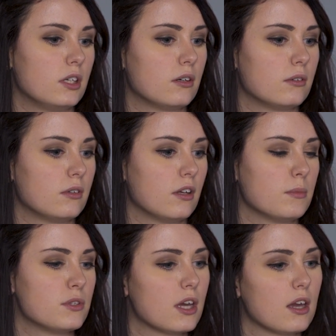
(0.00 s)
all the
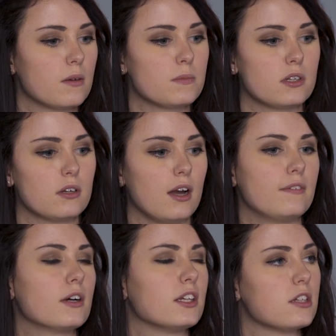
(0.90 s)
museums, and I
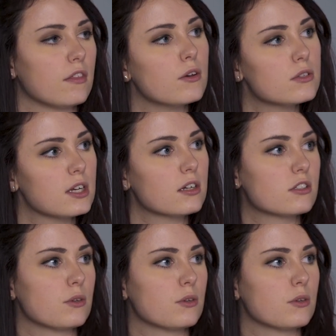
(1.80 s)
have already done those things.